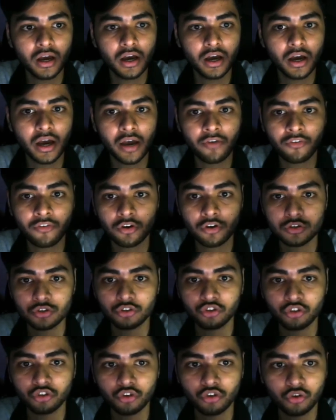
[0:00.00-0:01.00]
I've also
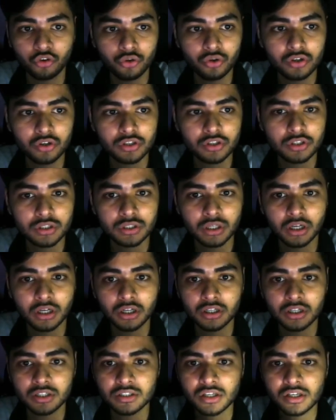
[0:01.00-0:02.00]
showed you just
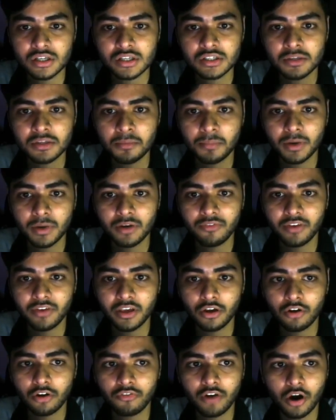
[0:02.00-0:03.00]
a simple
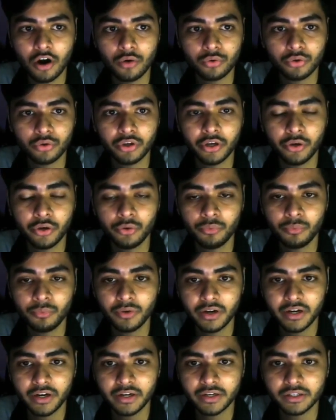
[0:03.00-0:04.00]
way of how to
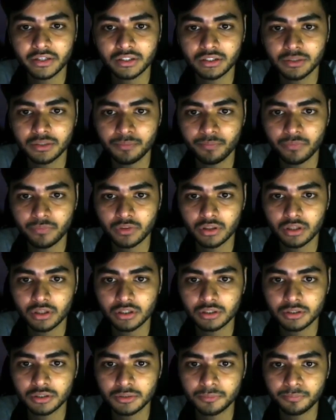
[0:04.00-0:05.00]
enumerate
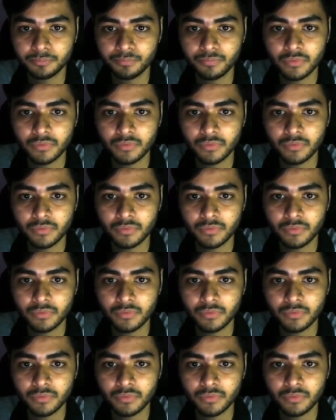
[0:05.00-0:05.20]
the